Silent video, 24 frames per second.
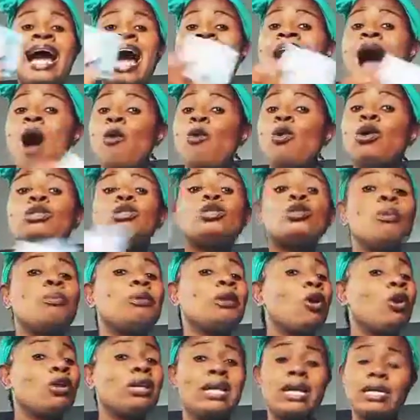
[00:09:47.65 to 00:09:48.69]
I want to
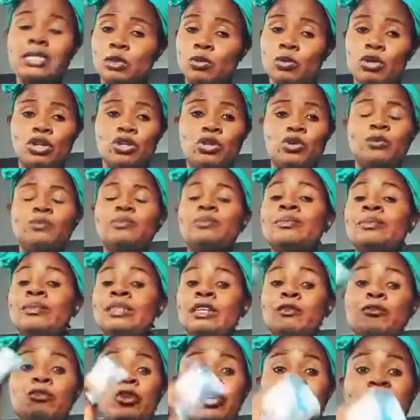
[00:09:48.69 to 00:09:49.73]
be honest with you.
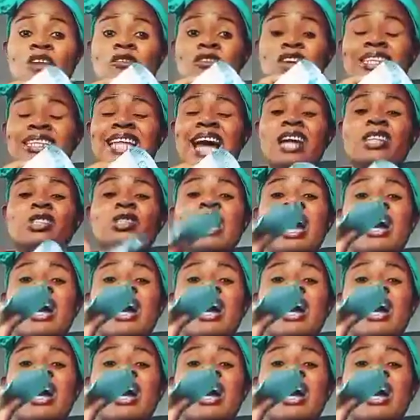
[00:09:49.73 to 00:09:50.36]
If you give it out,